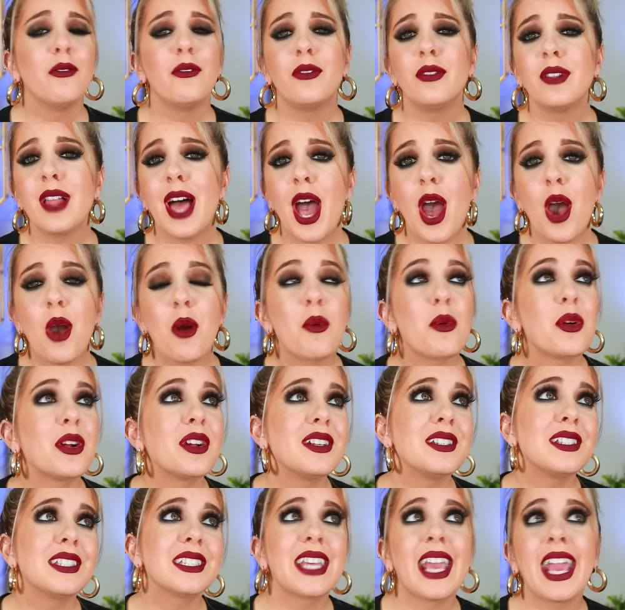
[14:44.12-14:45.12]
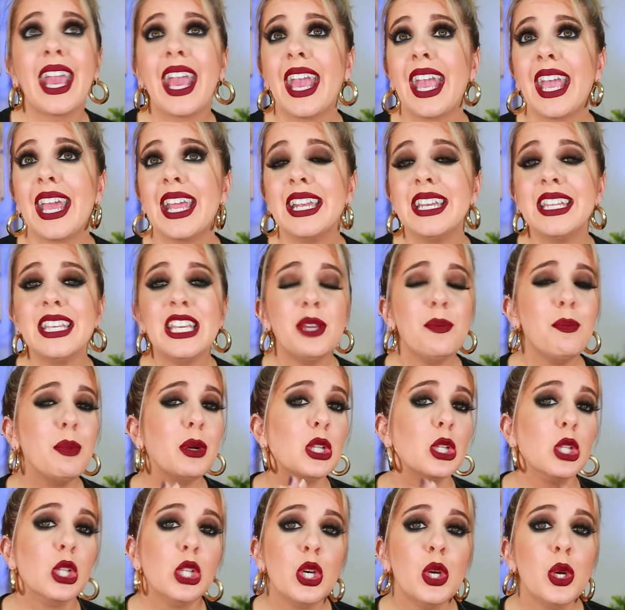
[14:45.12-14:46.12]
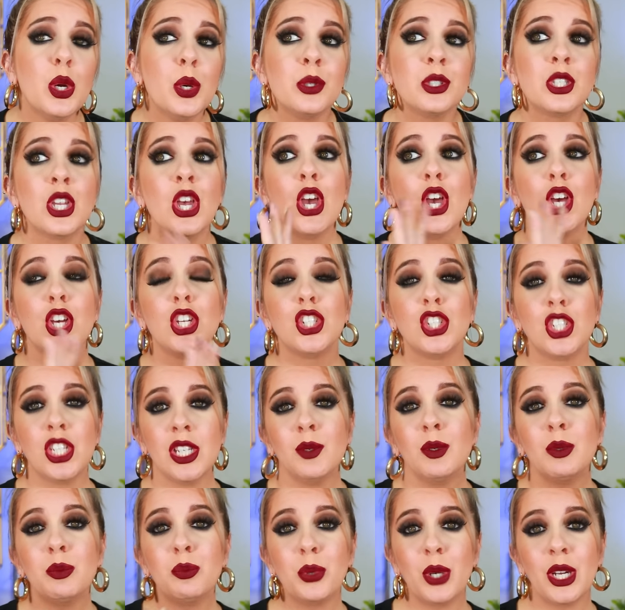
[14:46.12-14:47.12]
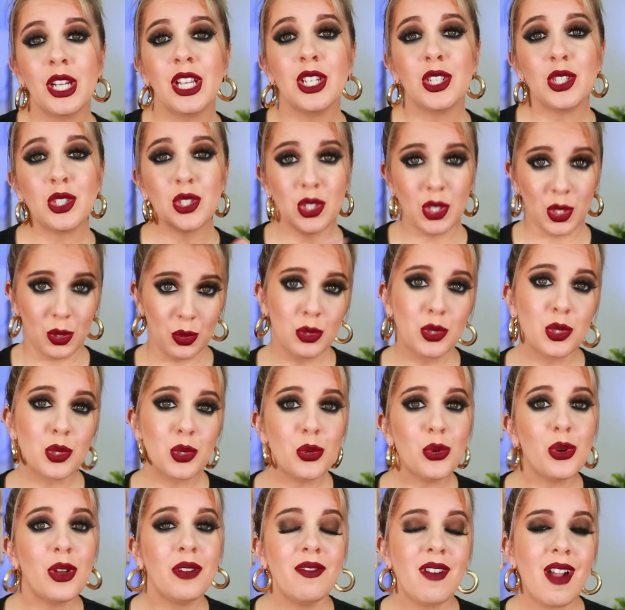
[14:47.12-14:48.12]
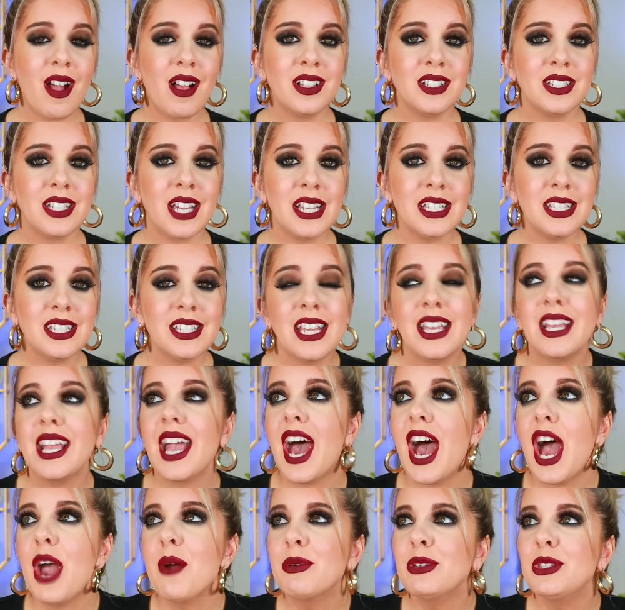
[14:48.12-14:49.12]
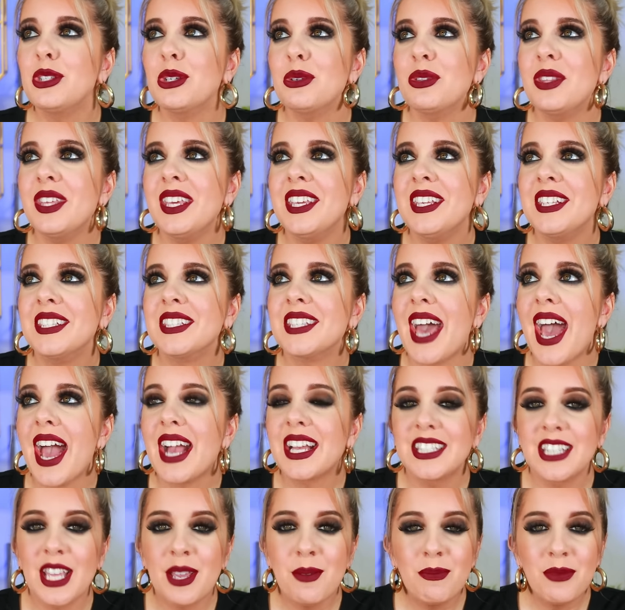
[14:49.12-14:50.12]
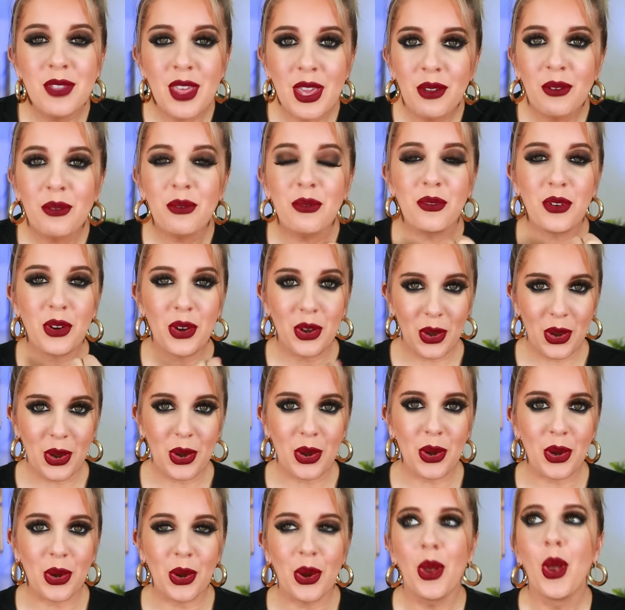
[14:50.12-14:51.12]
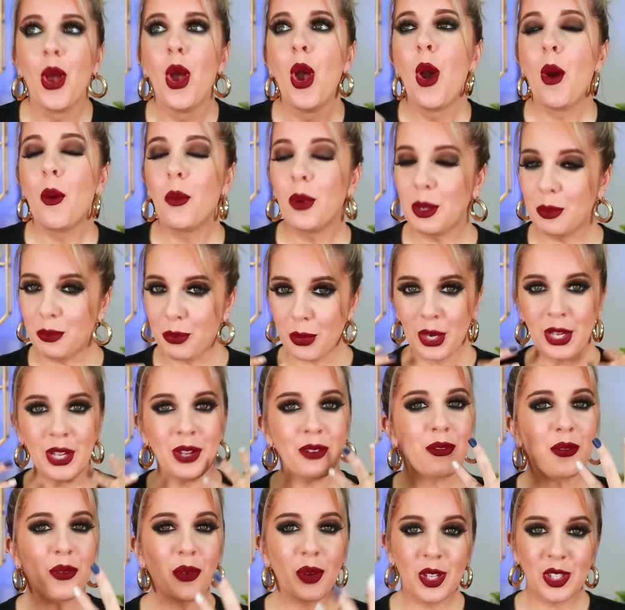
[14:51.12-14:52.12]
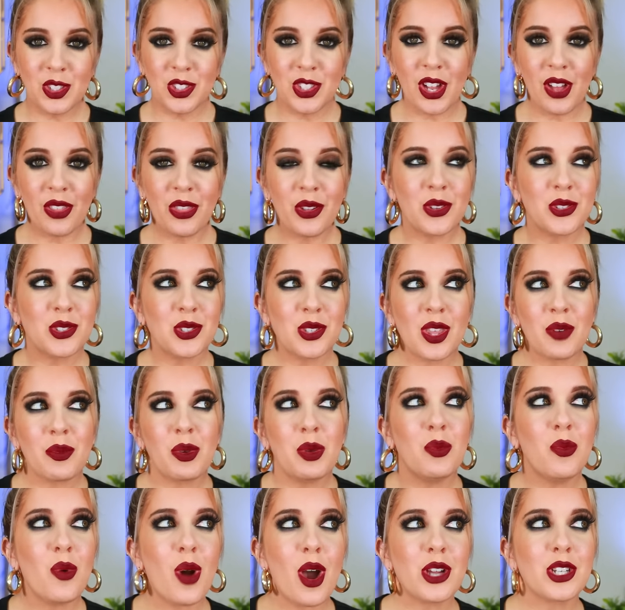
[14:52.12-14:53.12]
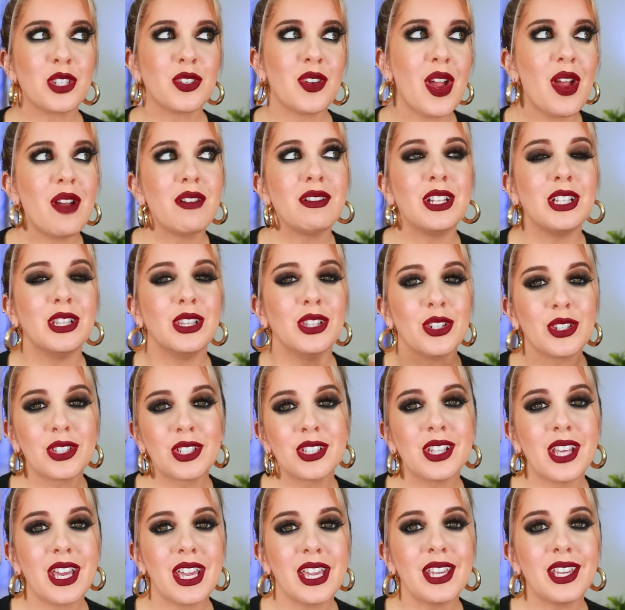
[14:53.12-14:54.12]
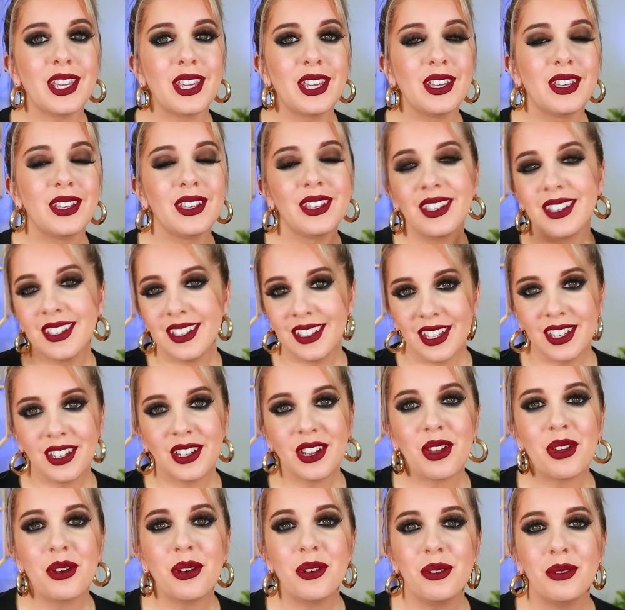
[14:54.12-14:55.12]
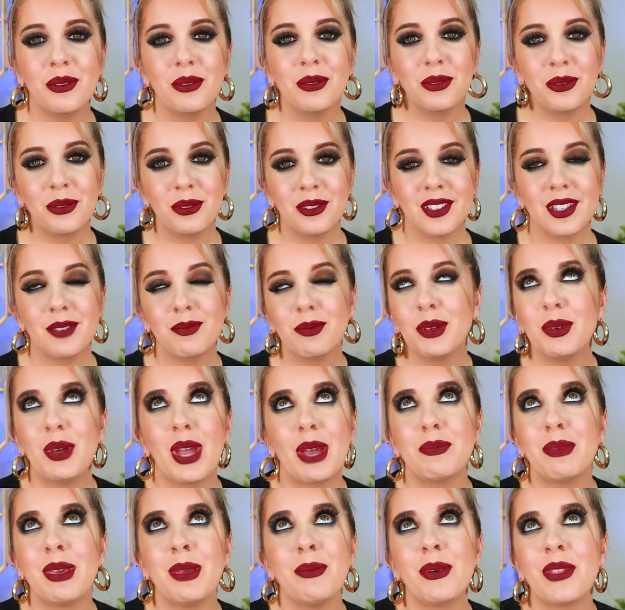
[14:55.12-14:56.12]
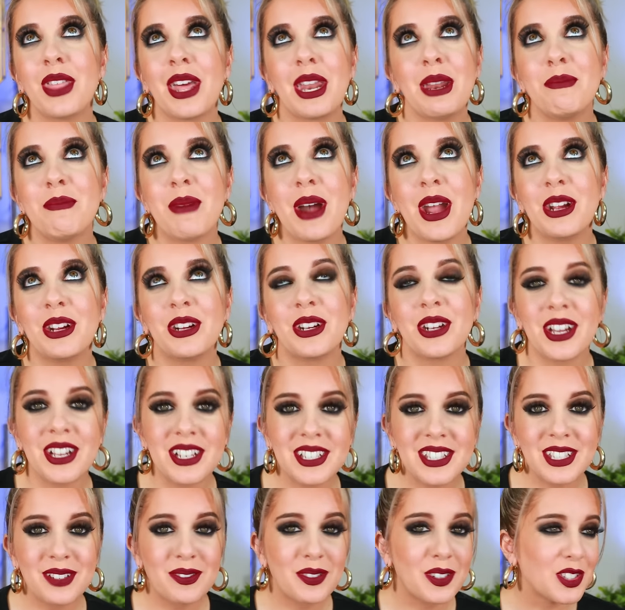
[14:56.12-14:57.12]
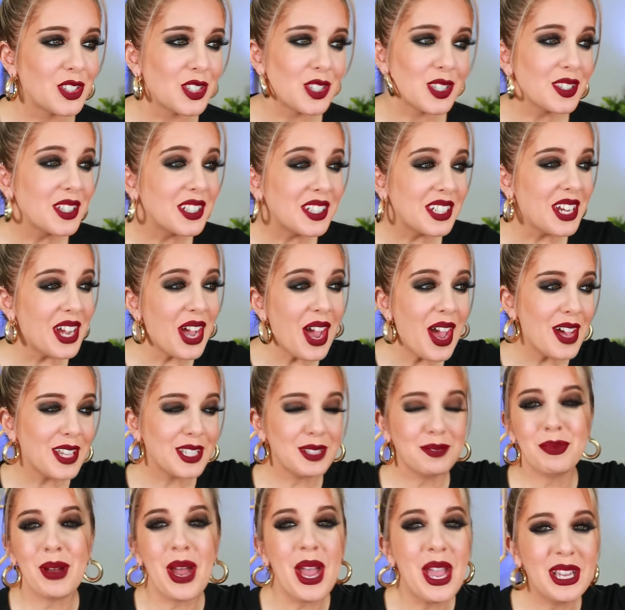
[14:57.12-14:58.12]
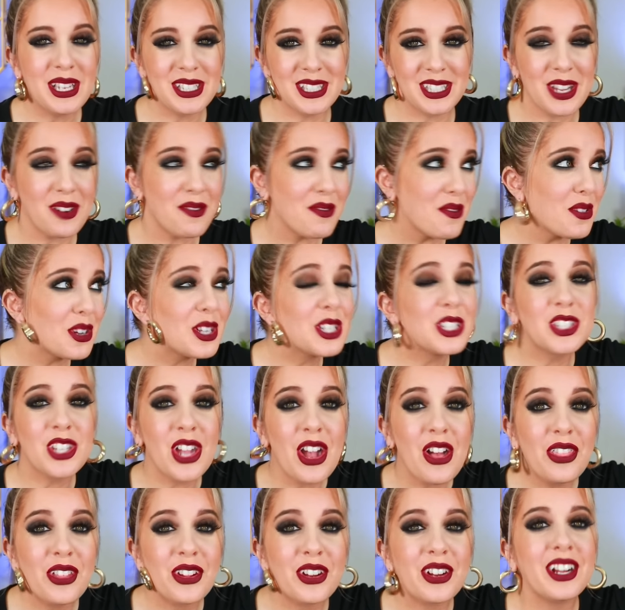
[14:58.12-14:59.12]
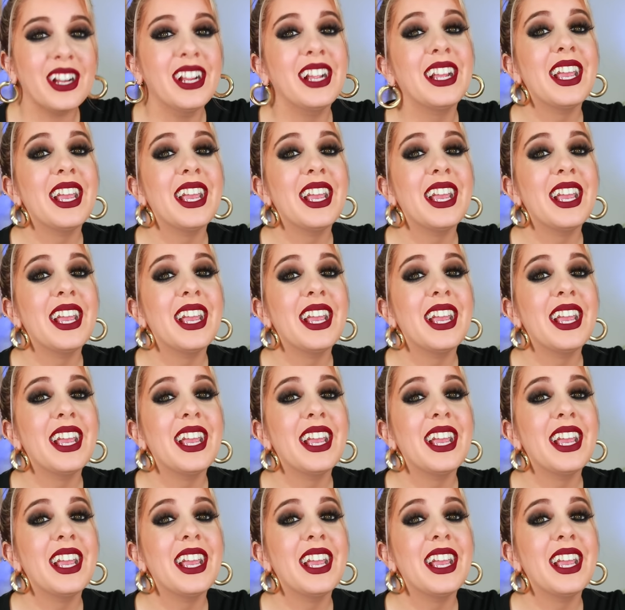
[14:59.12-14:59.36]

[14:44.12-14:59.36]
flowers, candy, balloons. She would bring it to school on Valentine's Day. I would do the exact same thing for her. We bring it for each other so that we walked around and looked like, you know, we had people that admired us. It was just like us buying stuff for each other.